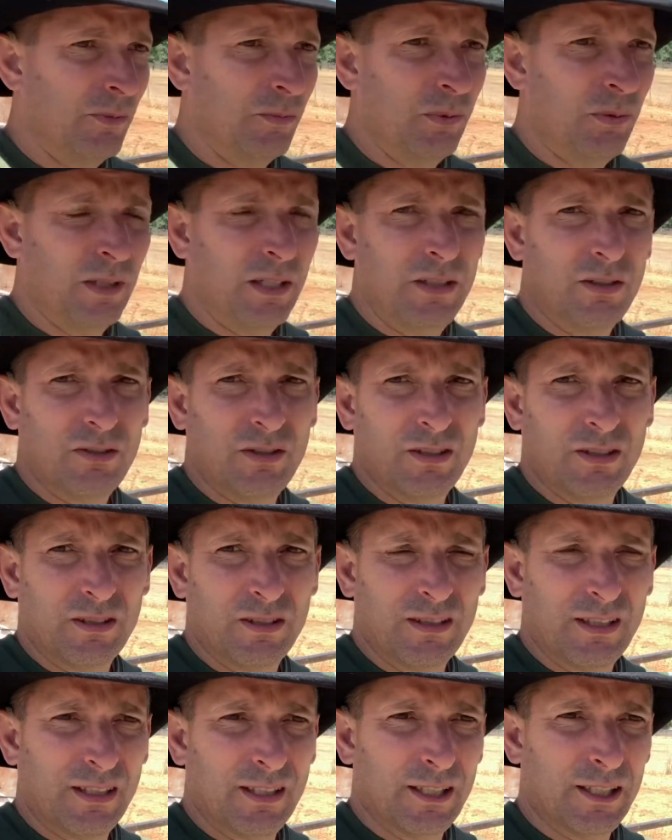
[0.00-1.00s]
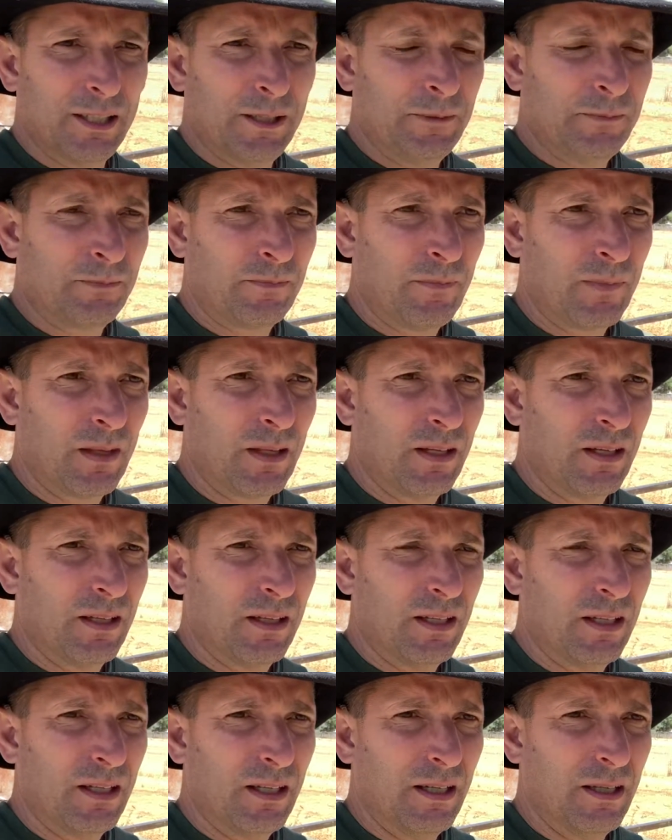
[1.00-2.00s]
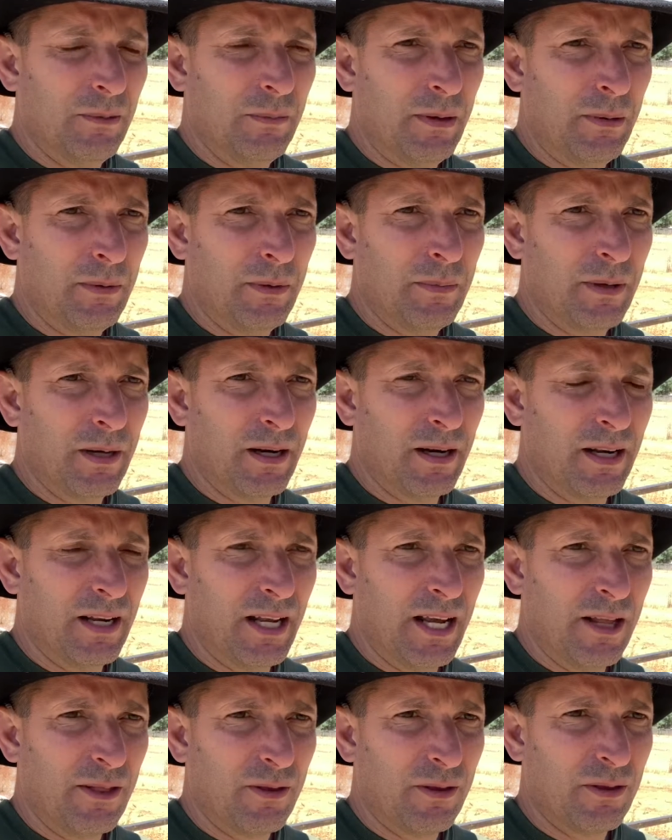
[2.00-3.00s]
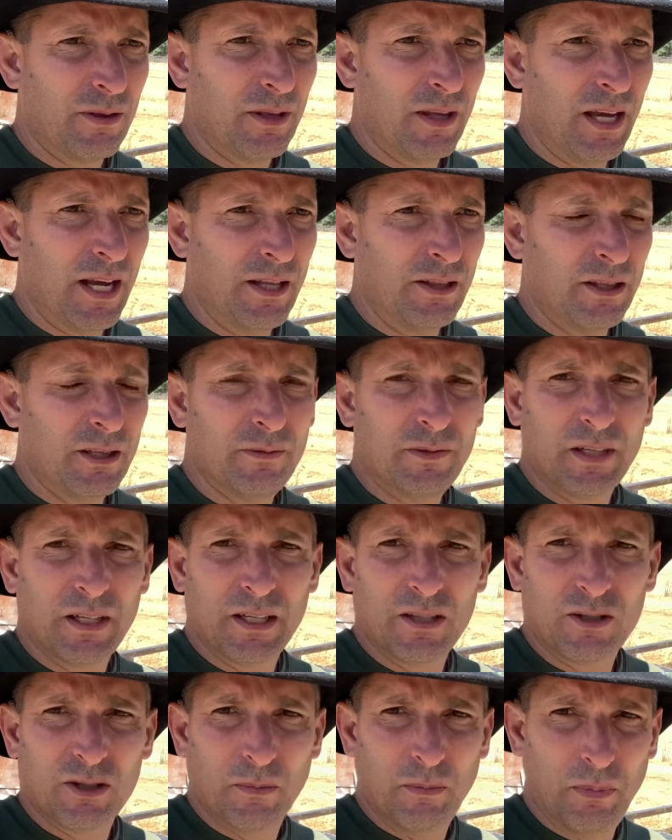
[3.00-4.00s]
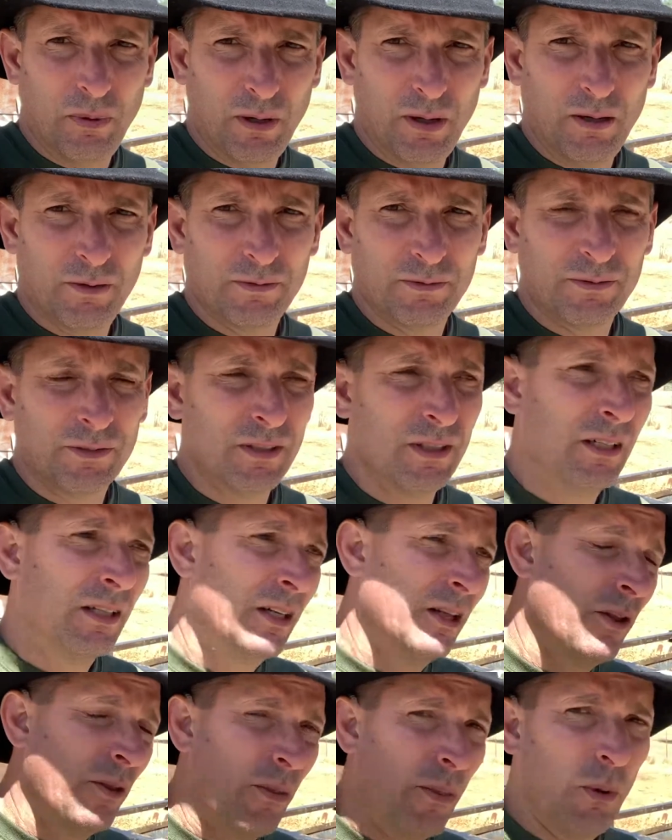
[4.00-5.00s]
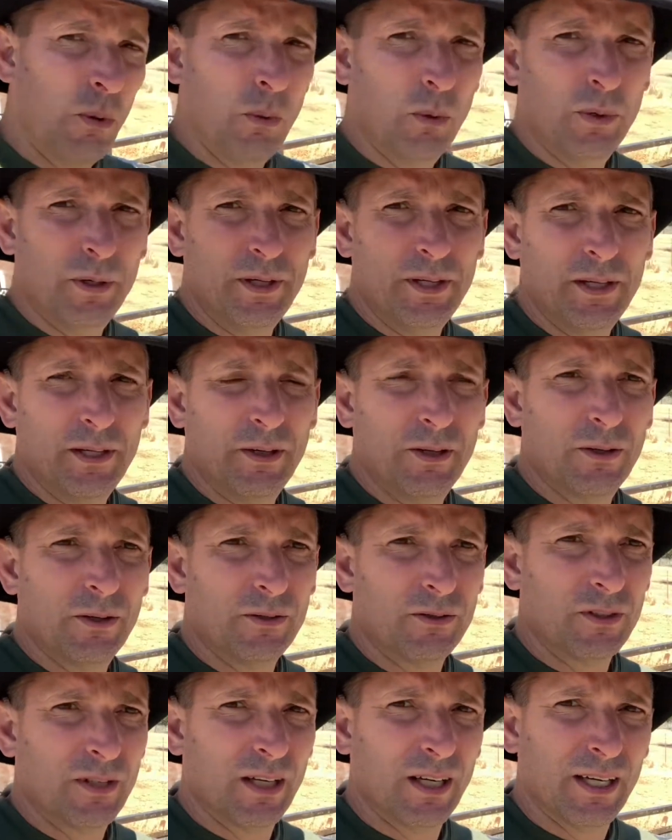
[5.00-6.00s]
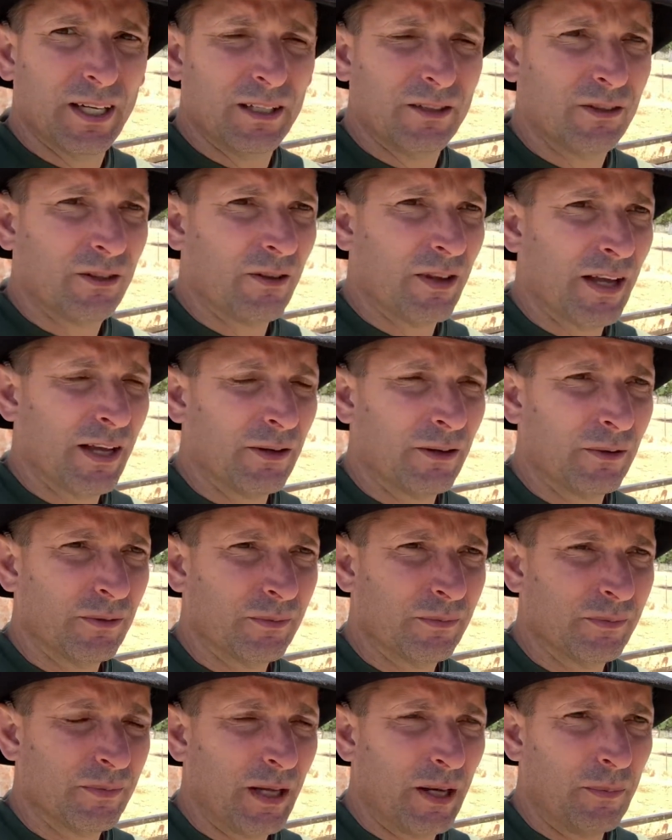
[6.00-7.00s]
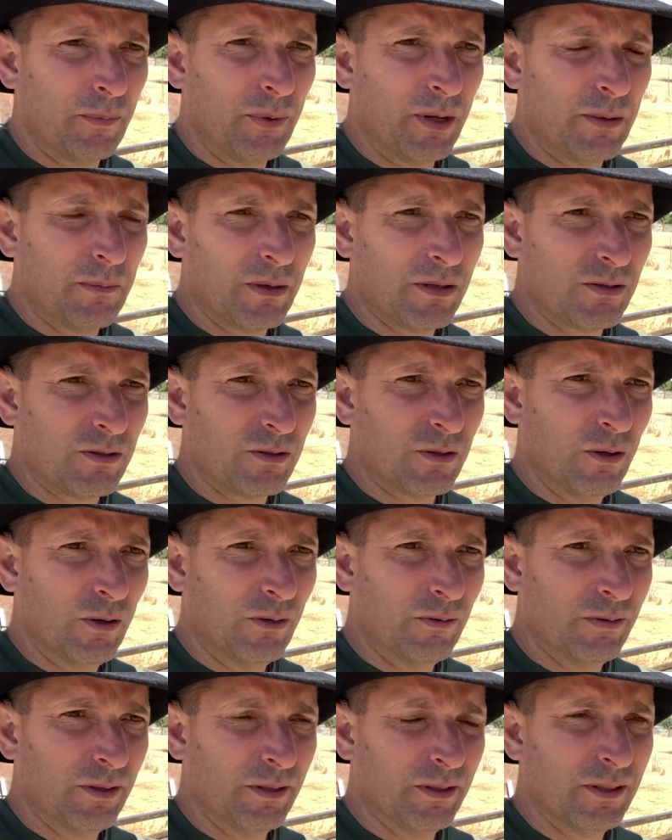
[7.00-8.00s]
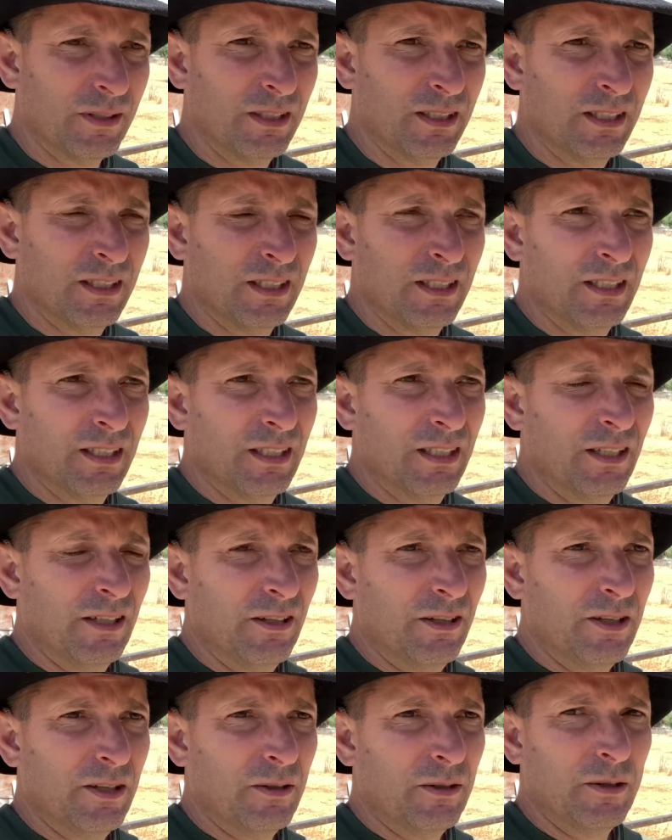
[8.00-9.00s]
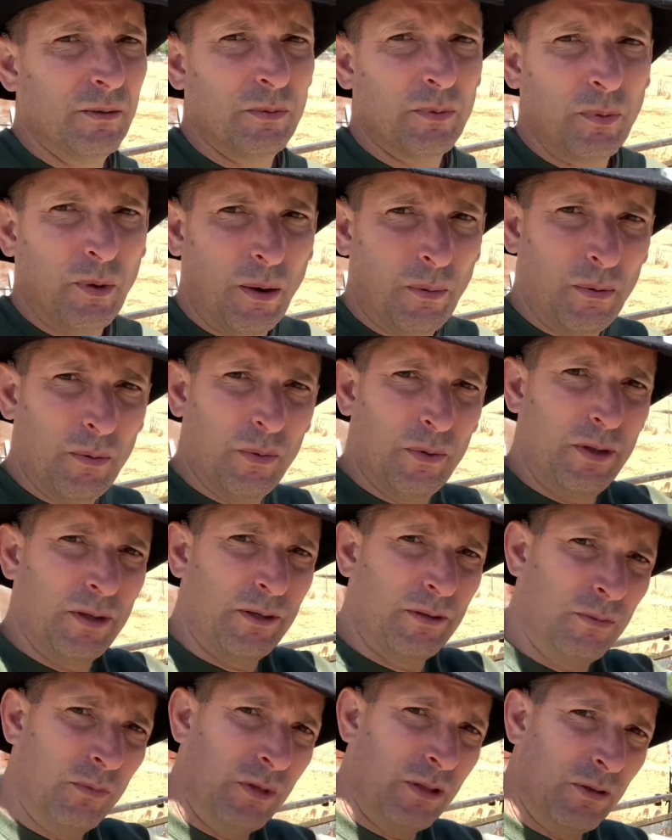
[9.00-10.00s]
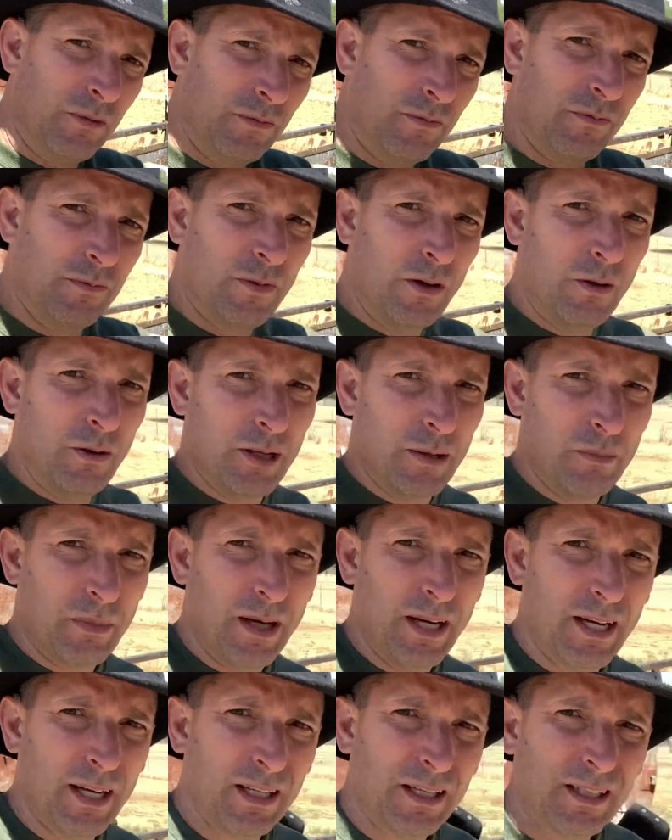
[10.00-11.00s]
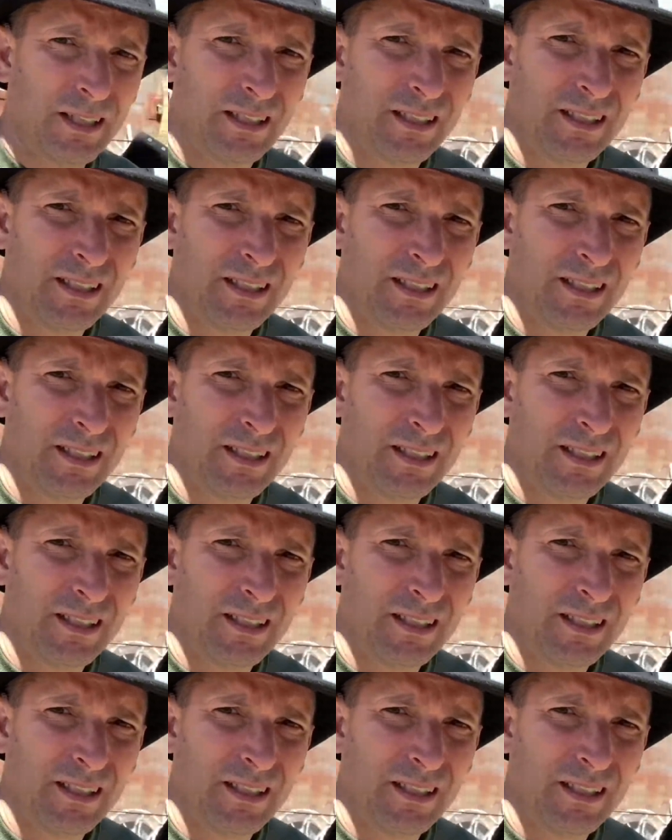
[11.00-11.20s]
place it maybe about an eighth of an inch above the wood here as guides, and that'll pretty much solve the problem with it falling back.